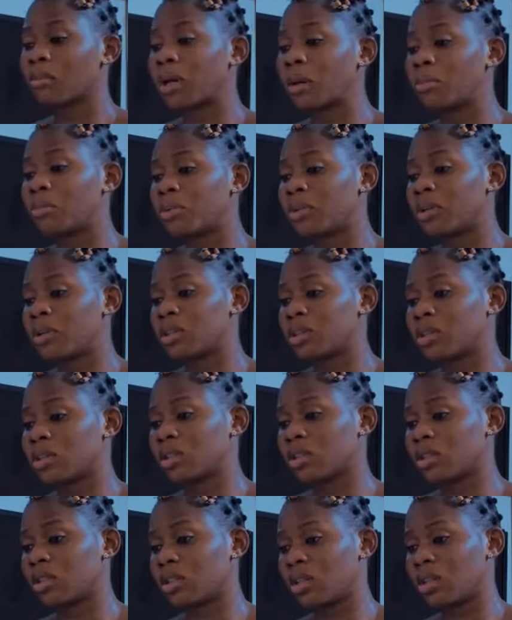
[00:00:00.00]
My
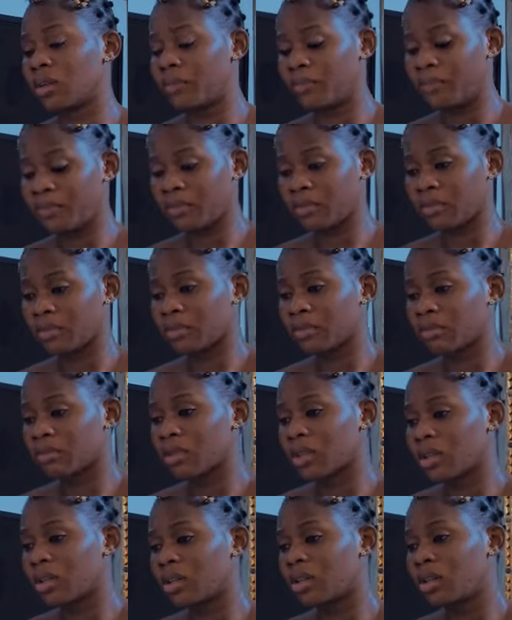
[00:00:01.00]
prince,
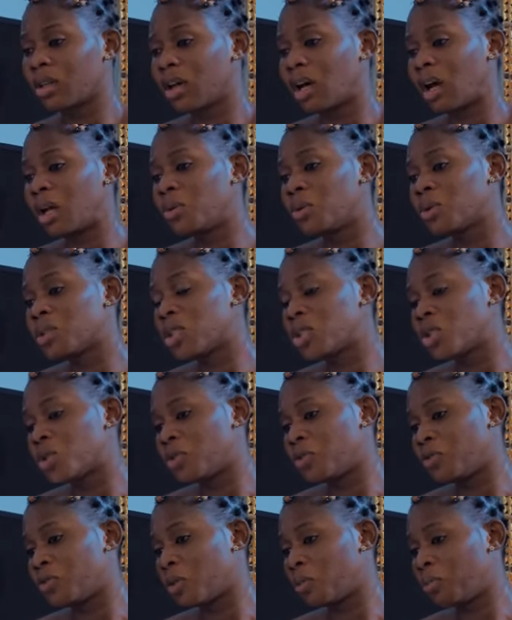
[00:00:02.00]
I
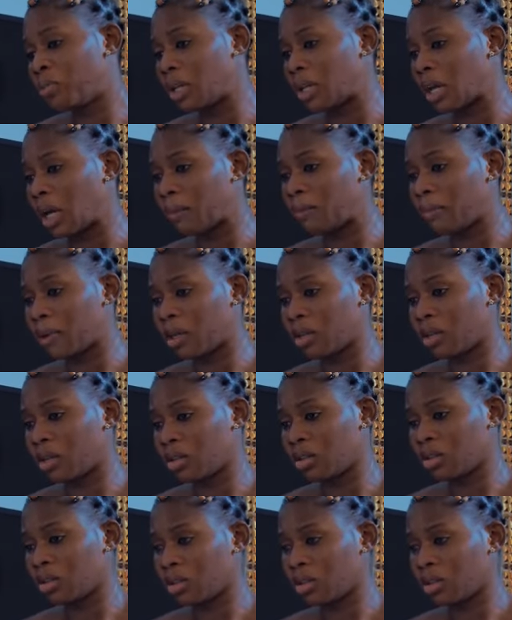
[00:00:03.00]
notice you've not been happy.